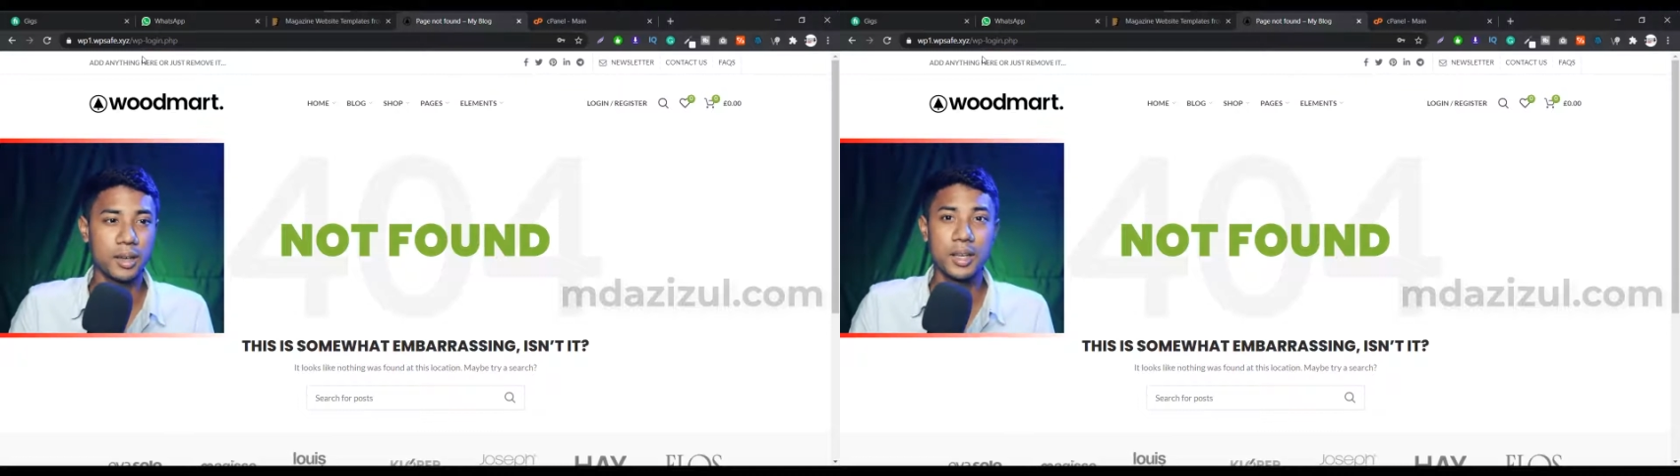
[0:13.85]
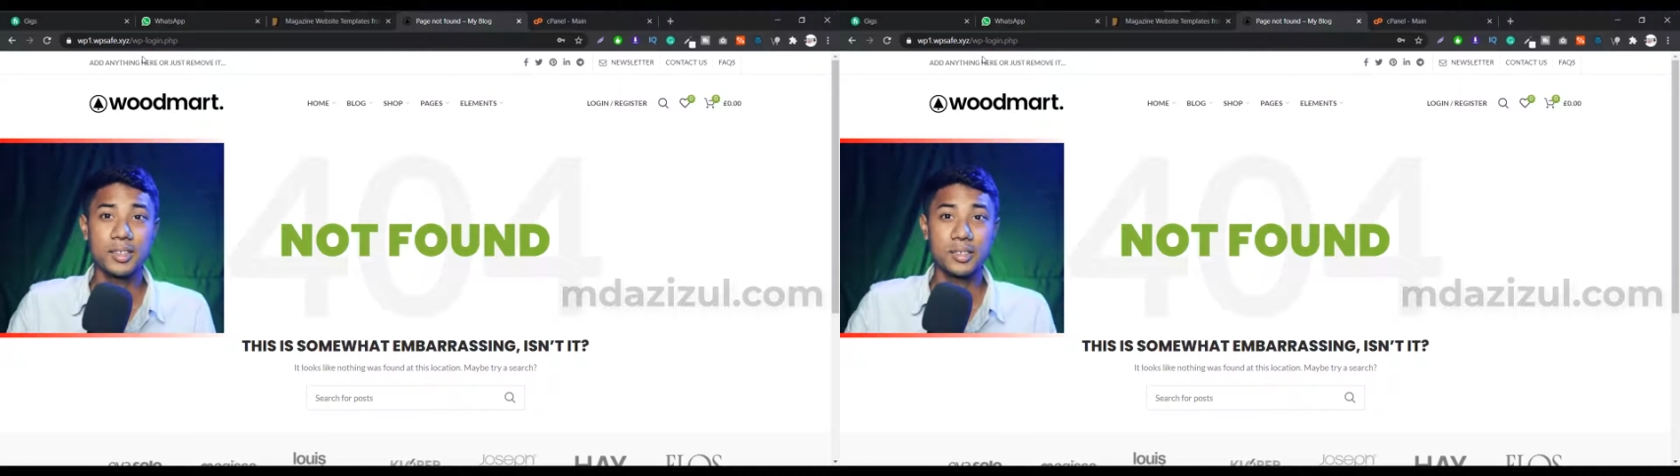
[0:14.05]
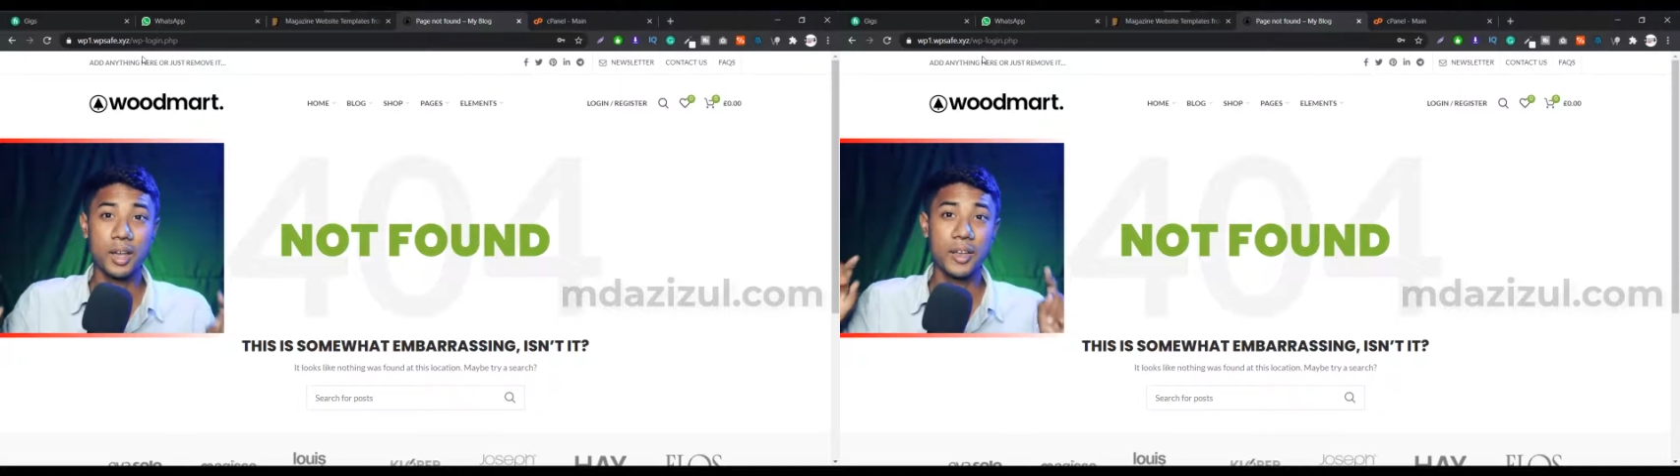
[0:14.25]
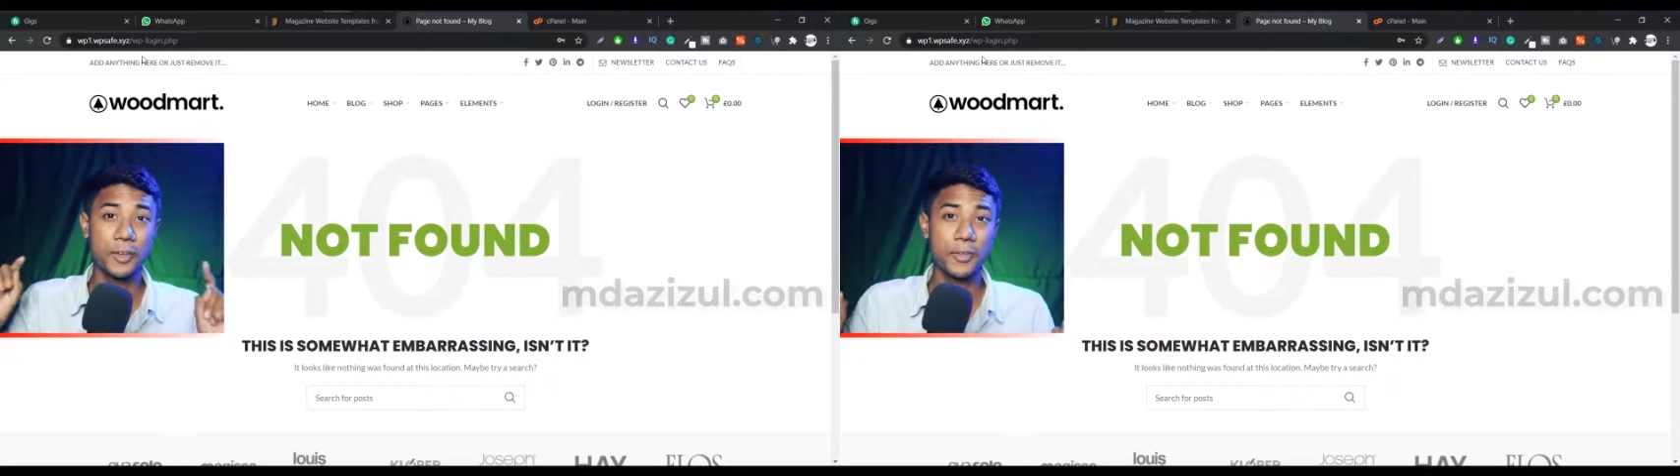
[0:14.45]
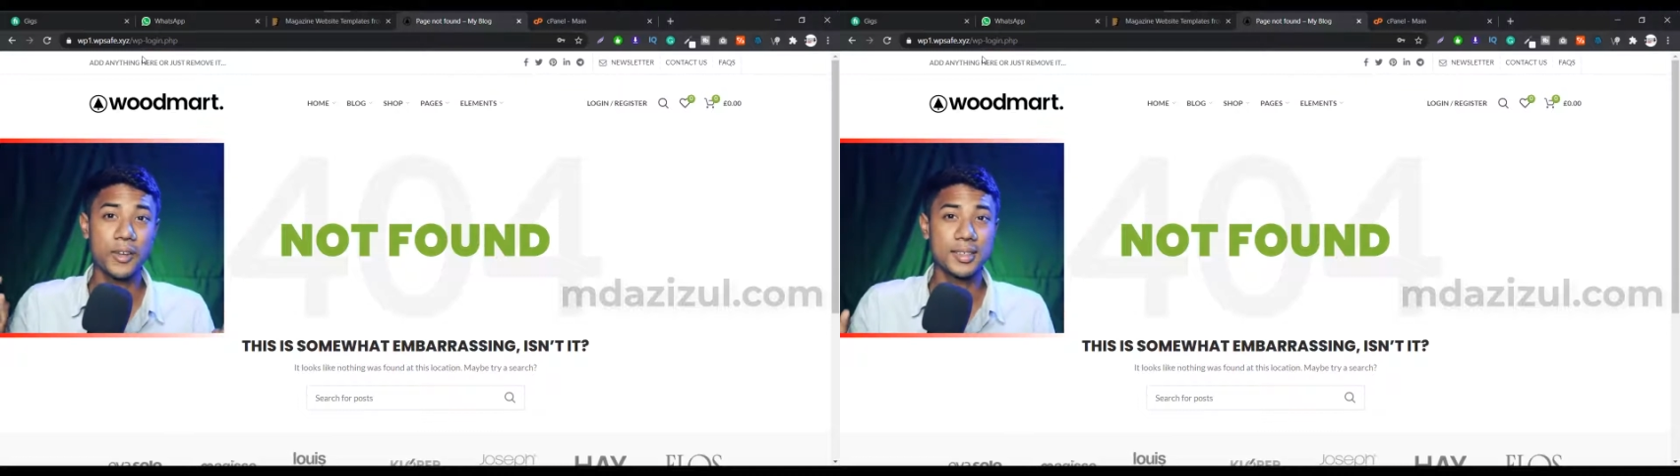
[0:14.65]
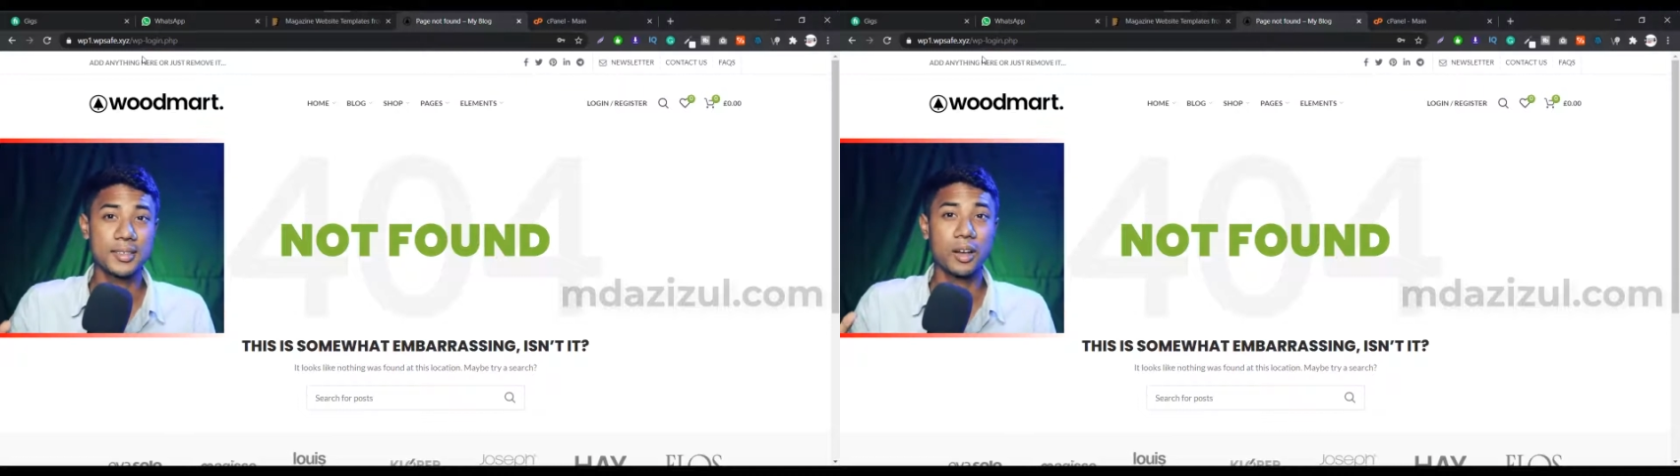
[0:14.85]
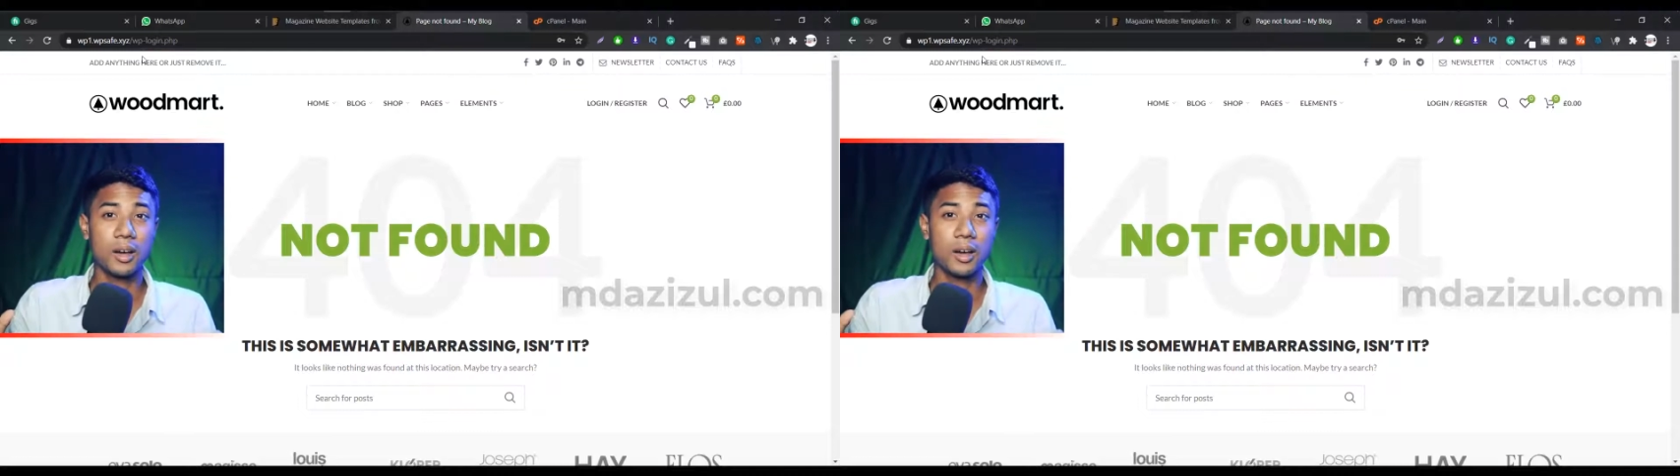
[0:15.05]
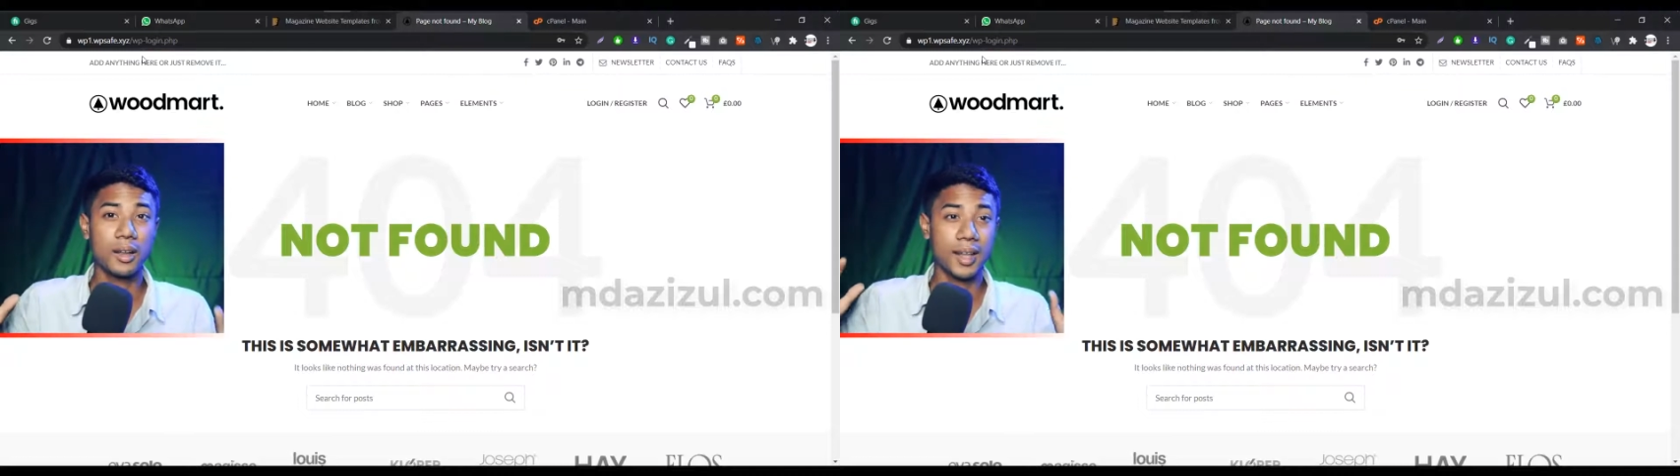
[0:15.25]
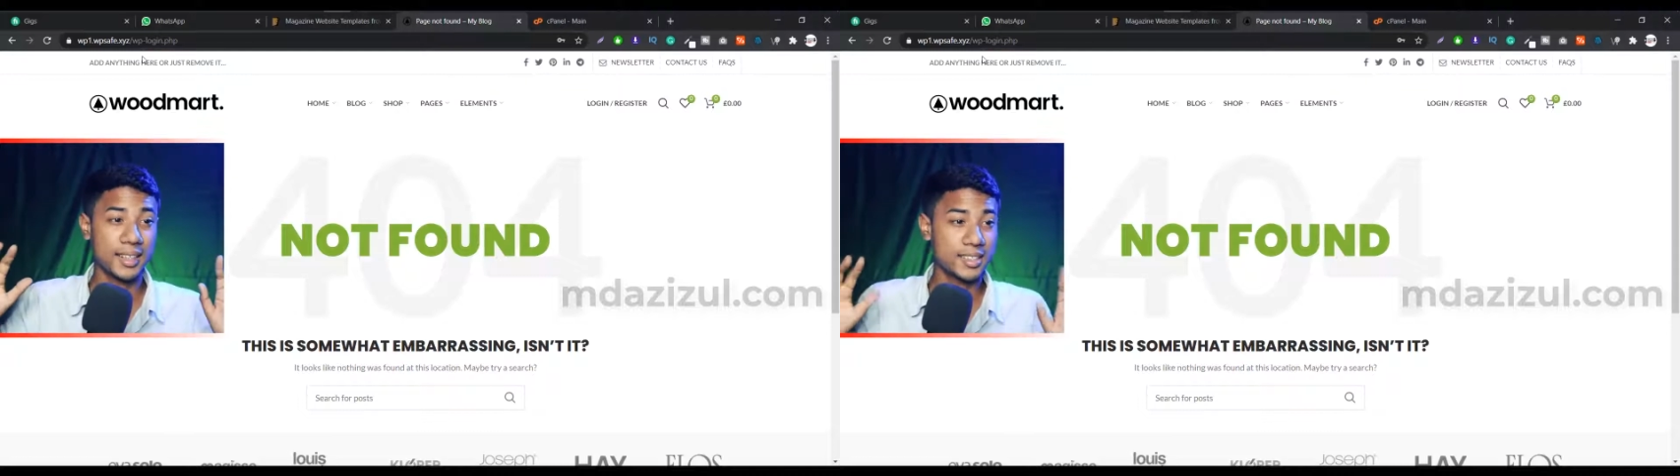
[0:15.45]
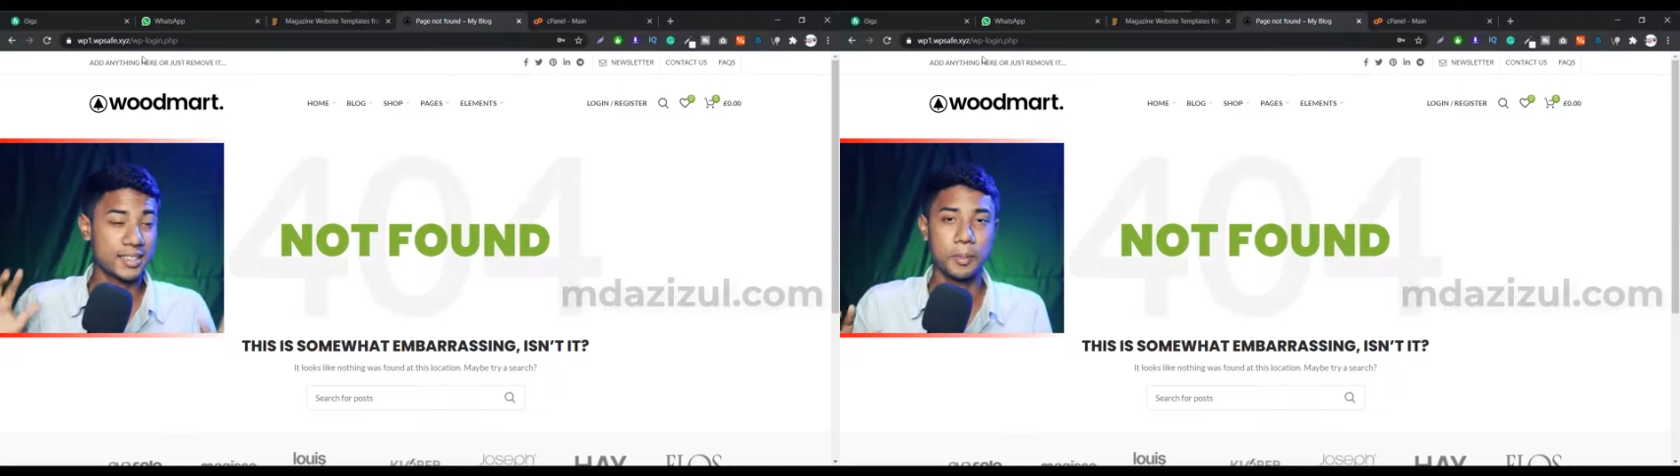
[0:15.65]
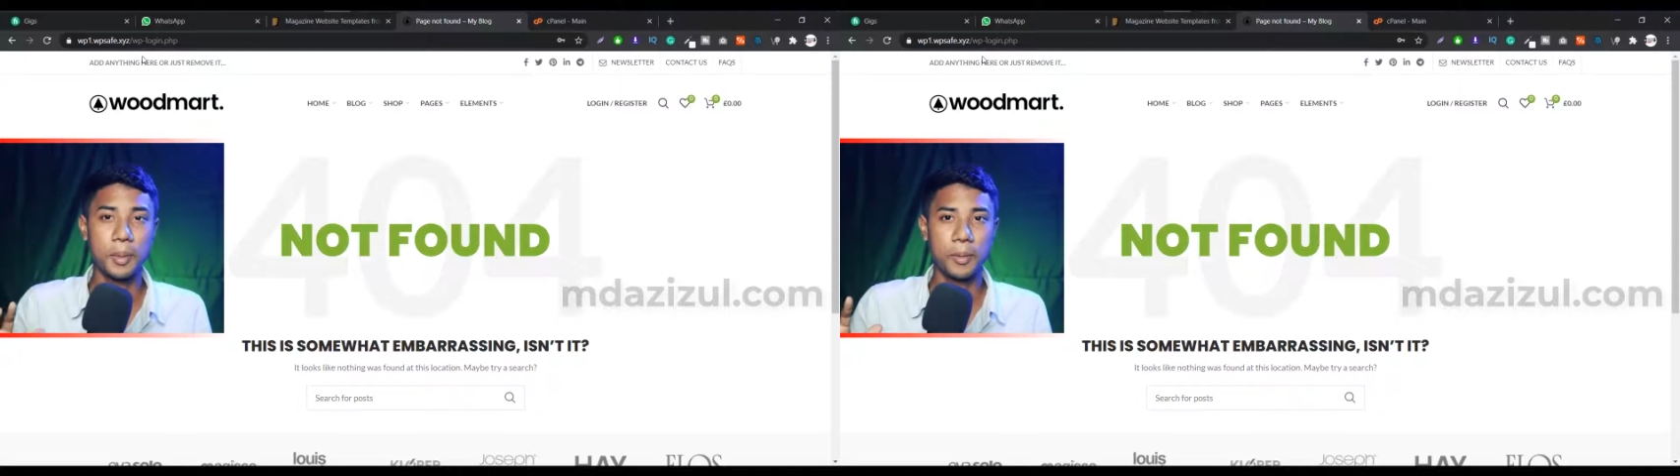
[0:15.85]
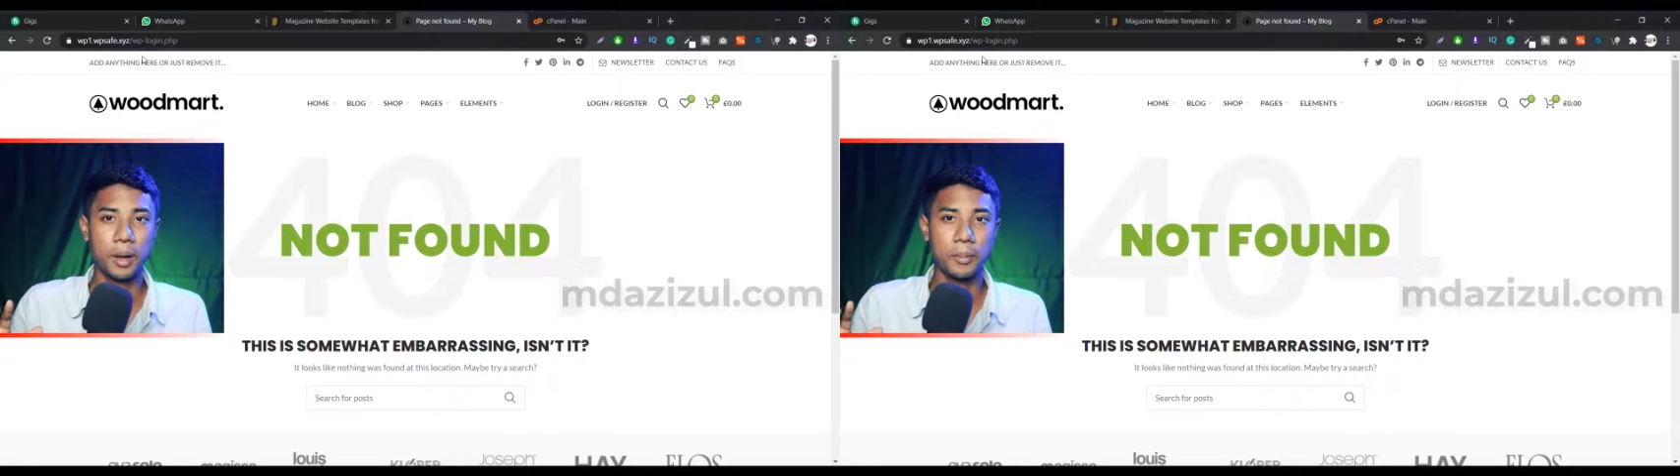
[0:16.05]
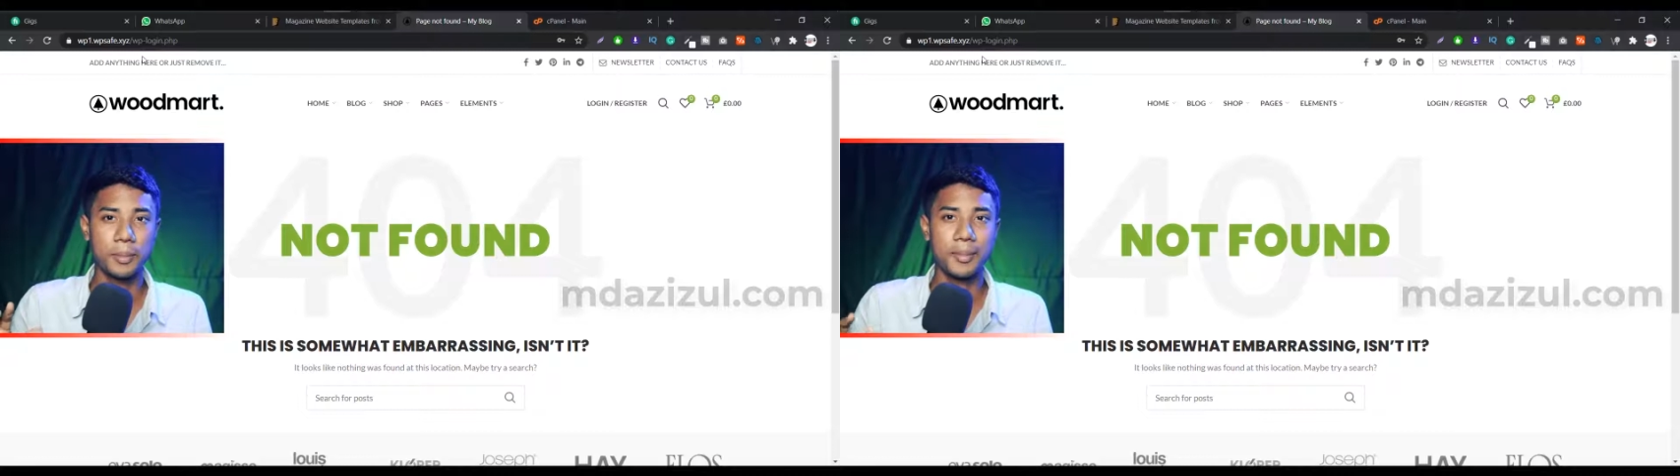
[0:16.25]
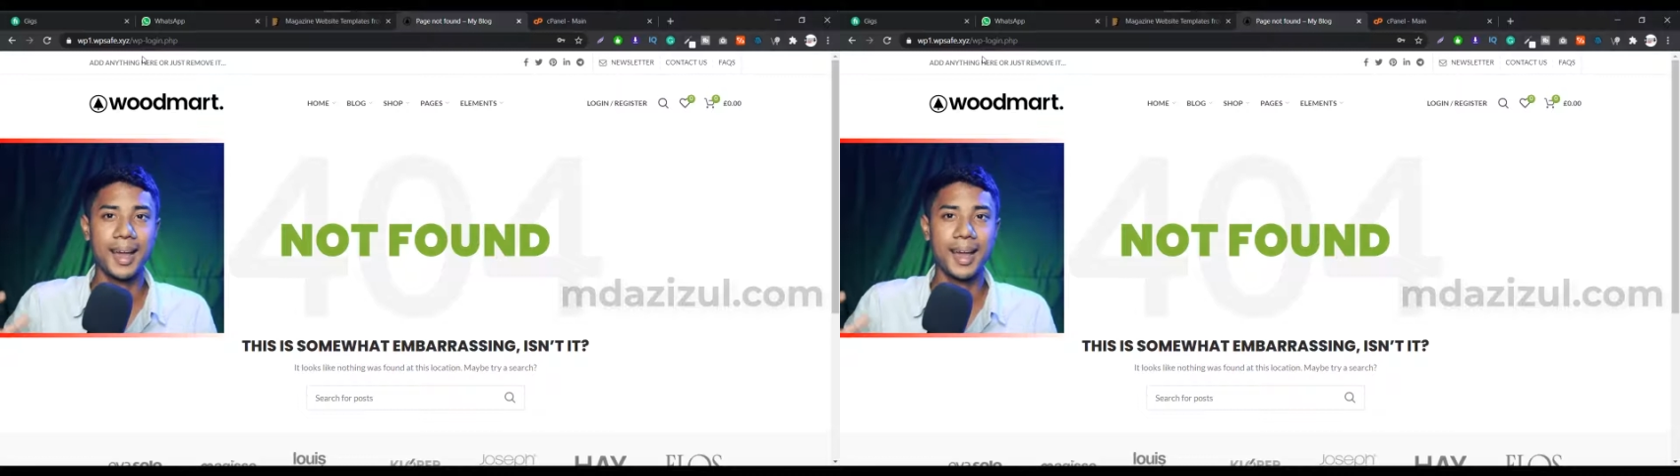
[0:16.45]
So if you face like this type of problem,